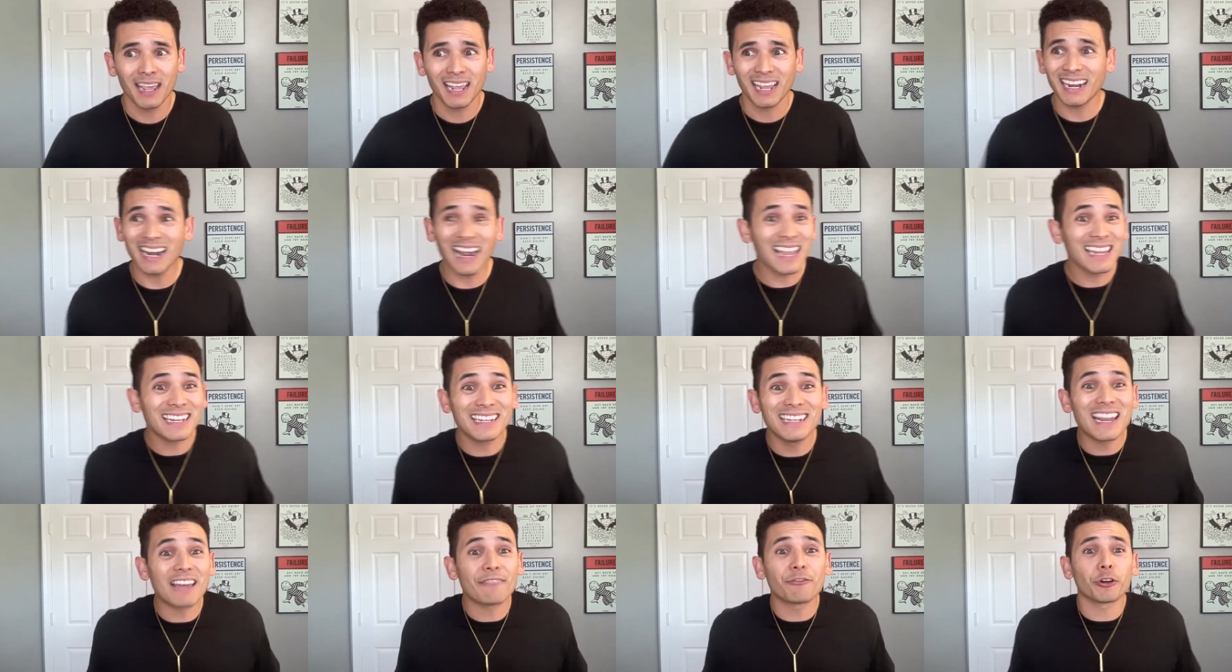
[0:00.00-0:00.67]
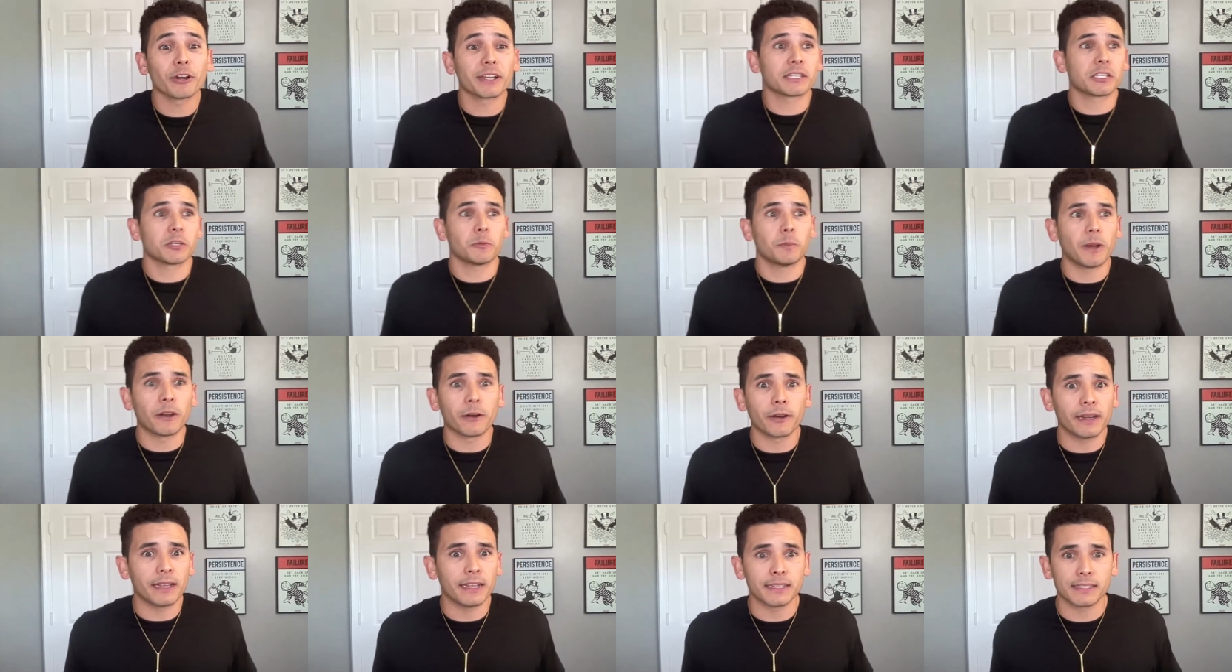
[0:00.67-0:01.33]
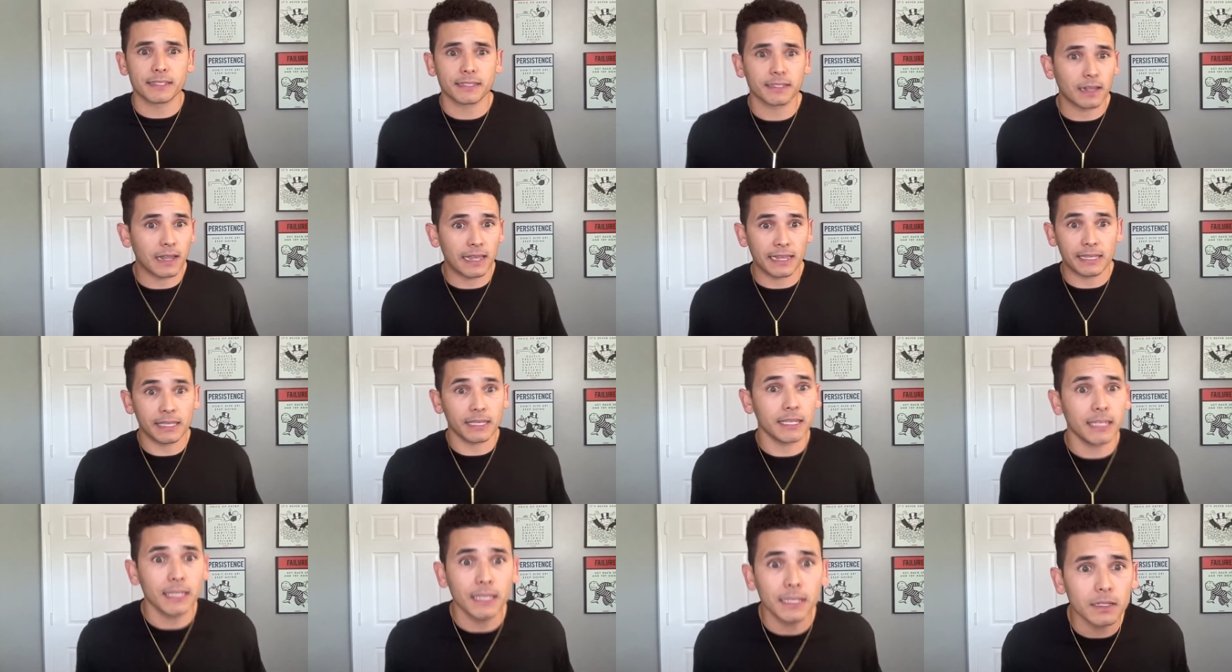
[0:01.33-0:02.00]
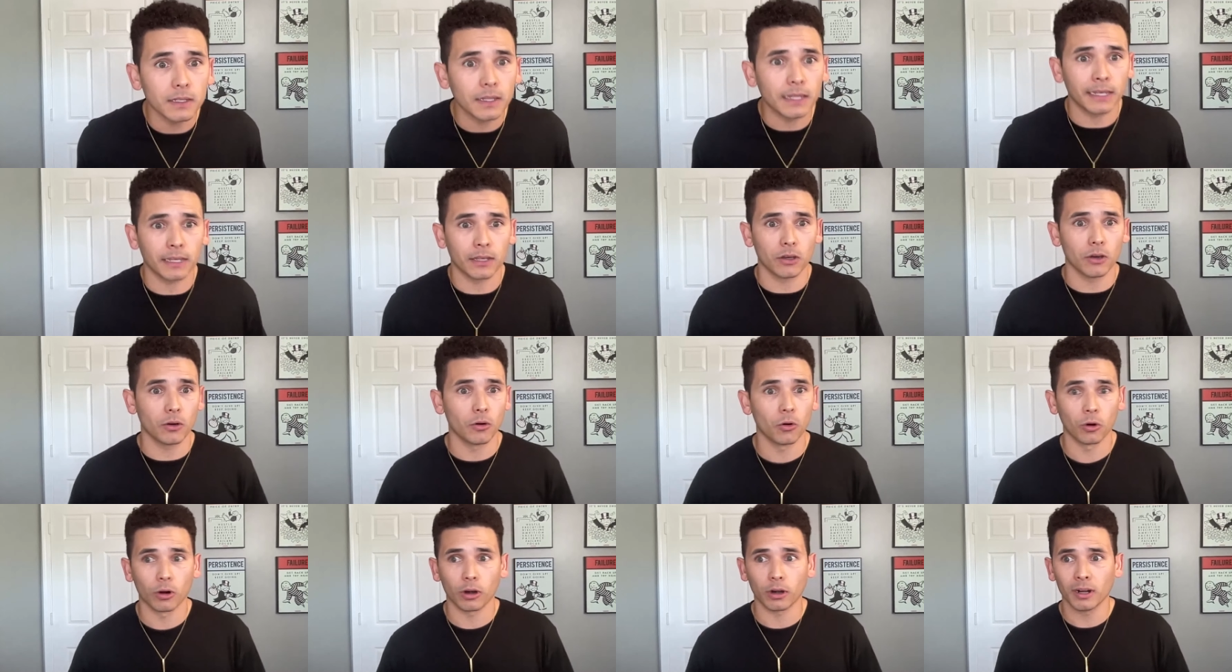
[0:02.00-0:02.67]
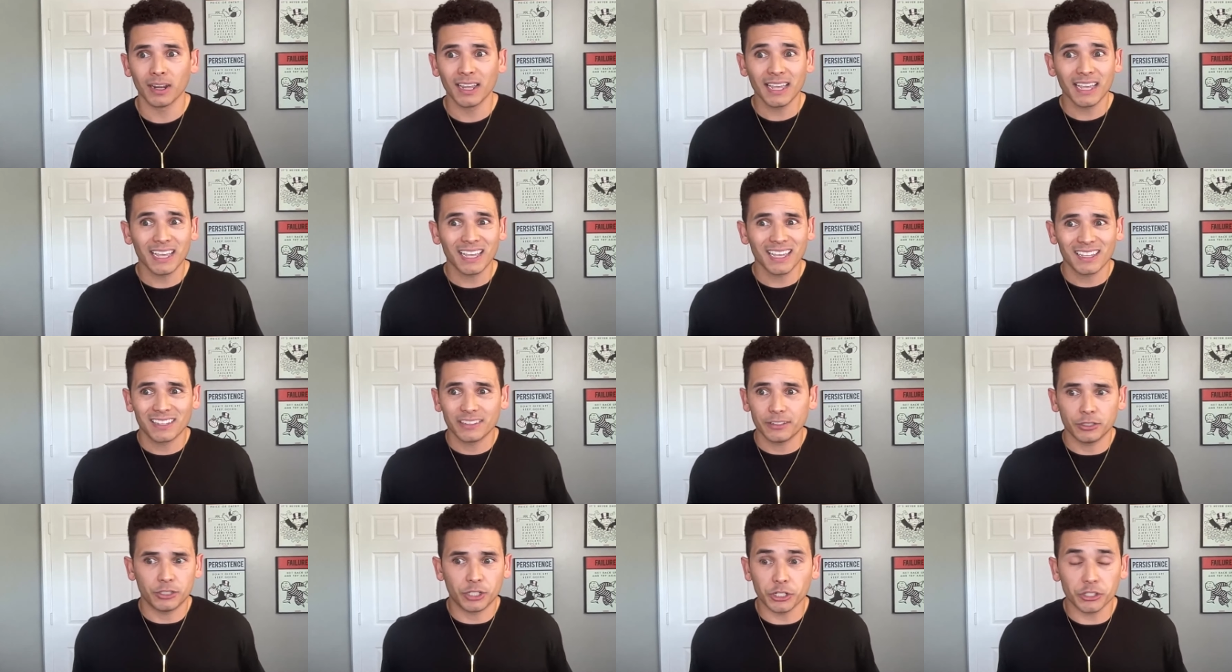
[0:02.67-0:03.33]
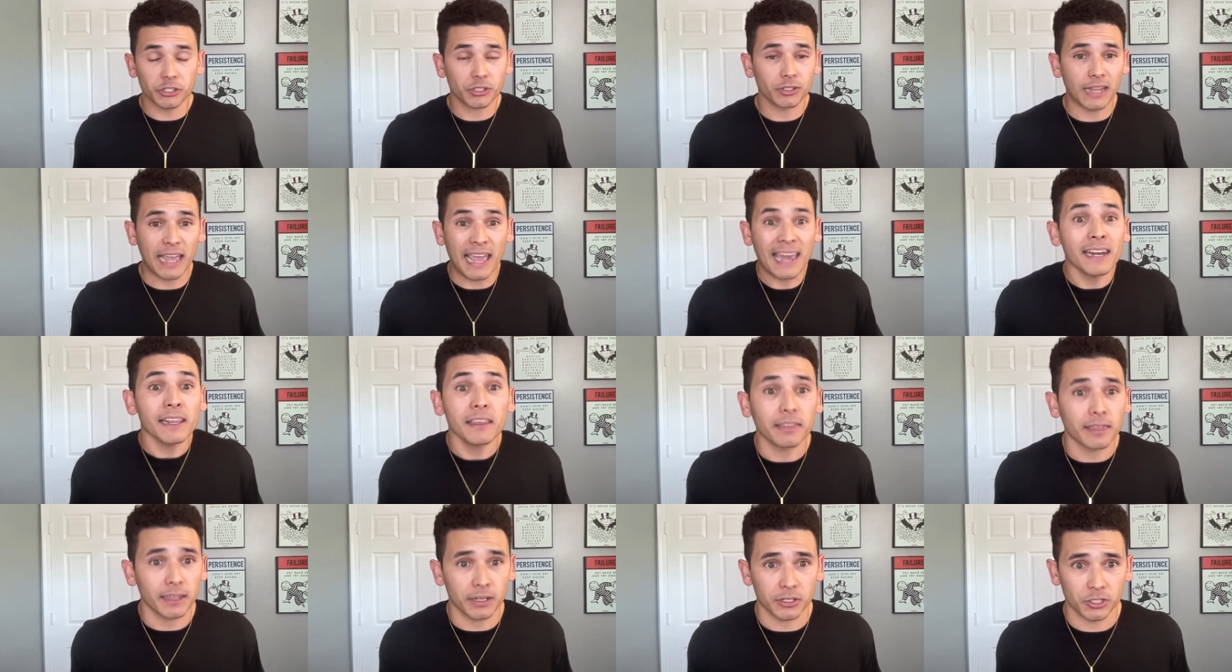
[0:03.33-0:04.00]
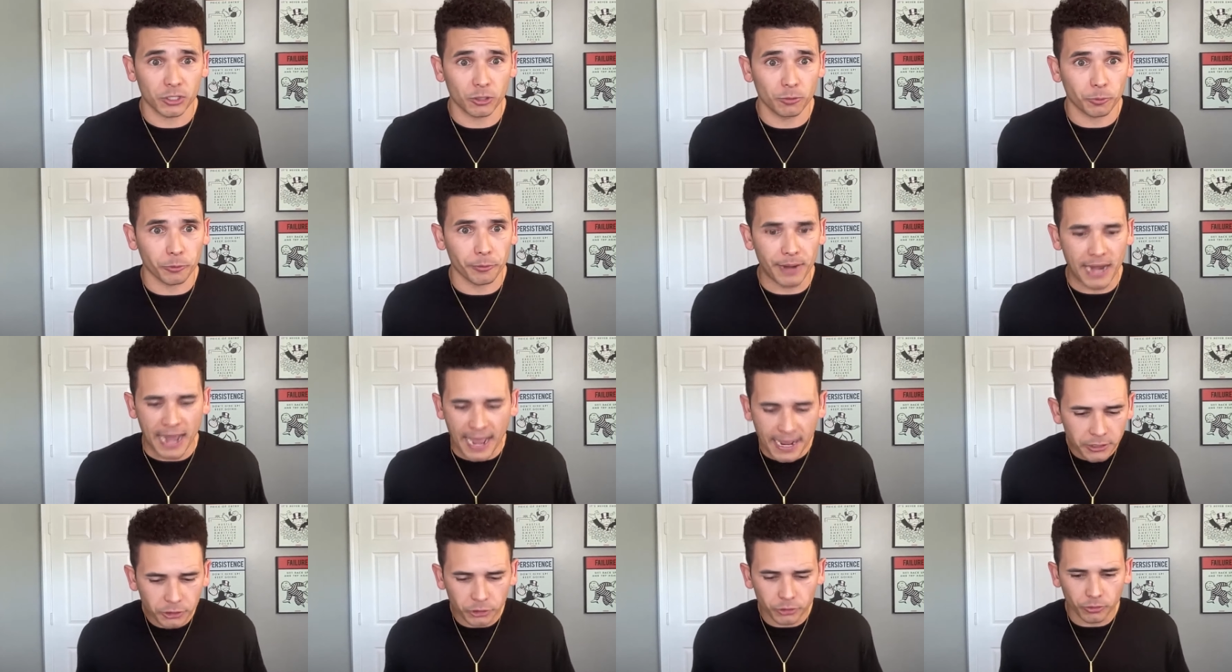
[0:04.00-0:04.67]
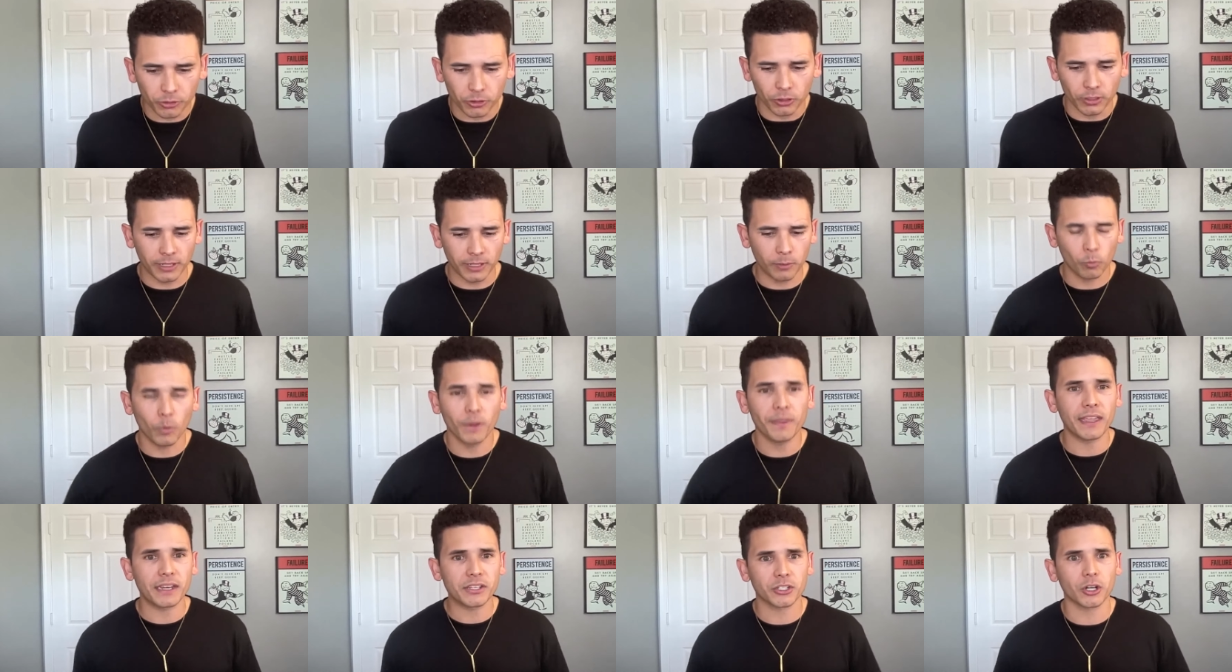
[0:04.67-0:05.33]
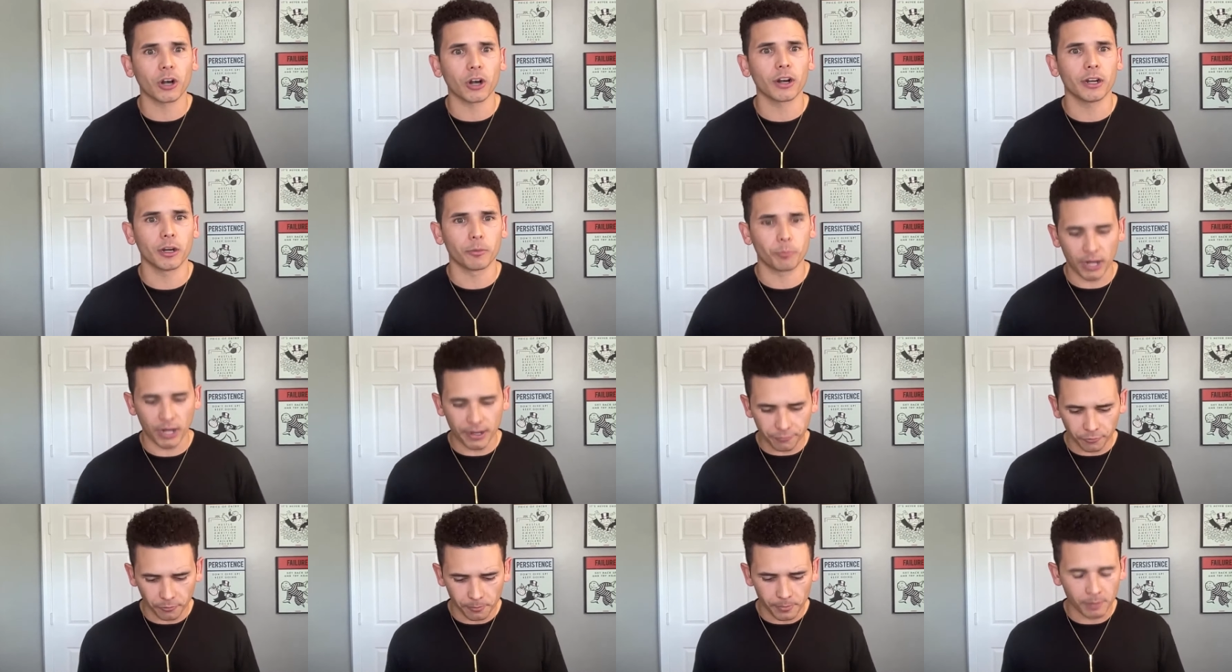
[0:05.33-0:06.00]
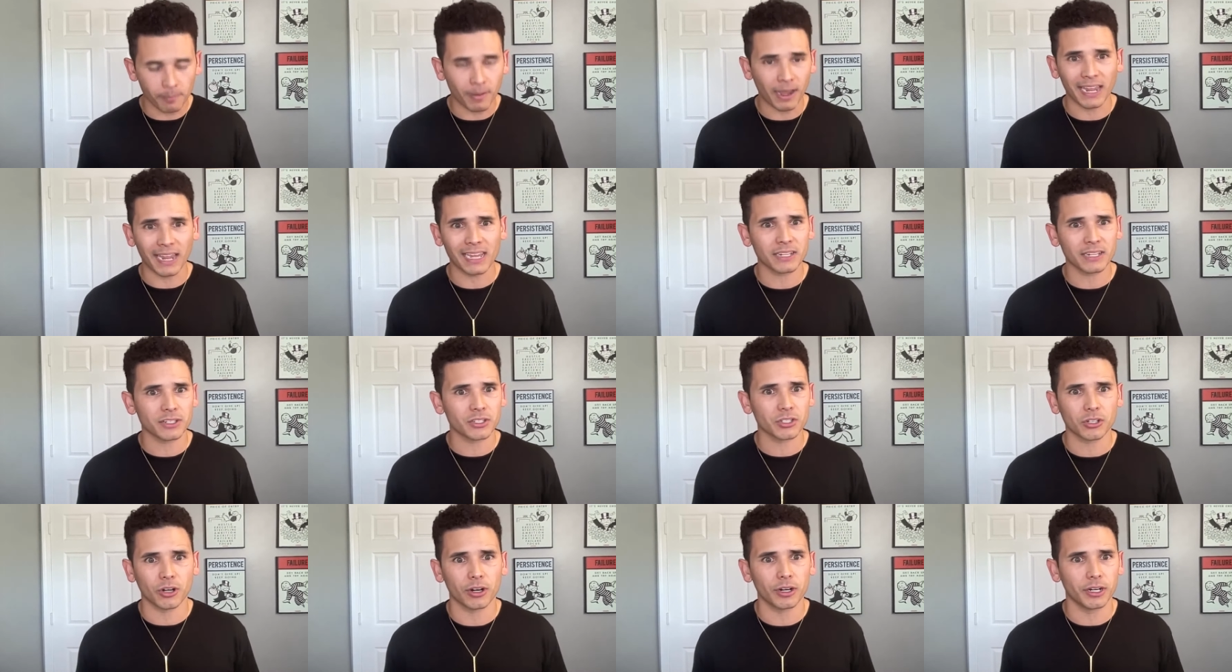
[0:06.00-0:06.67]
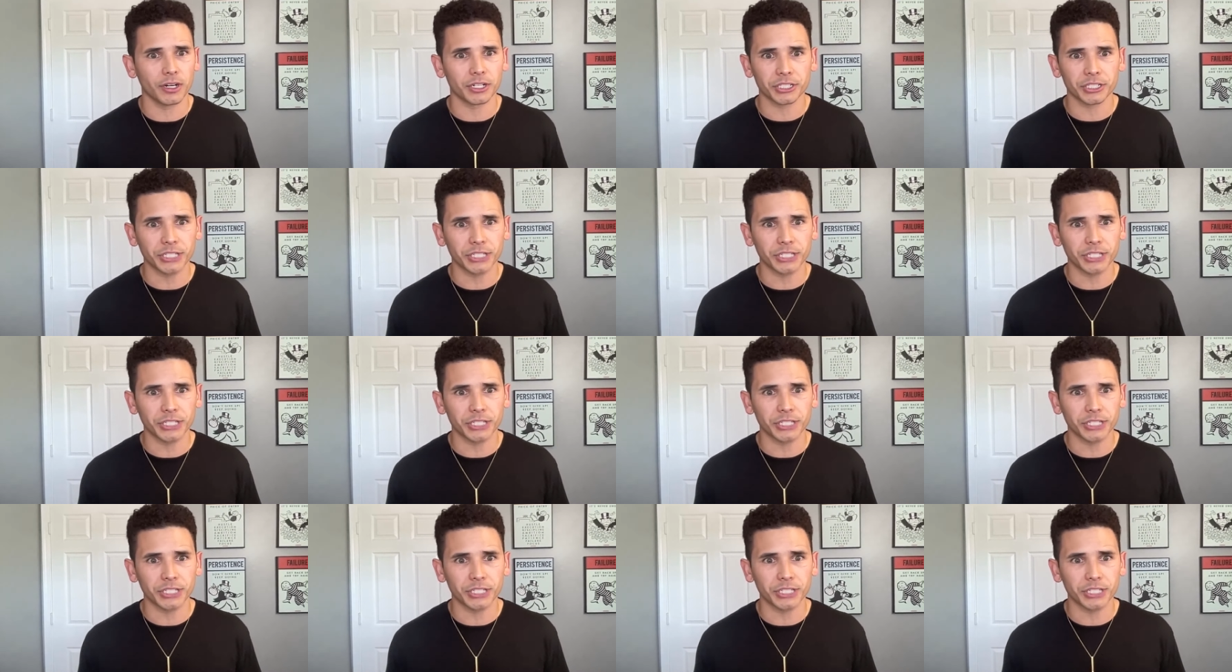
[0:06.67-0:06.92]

And I had never experienced like healing or just anything supernatural. And when they started to pray for me, my hands started to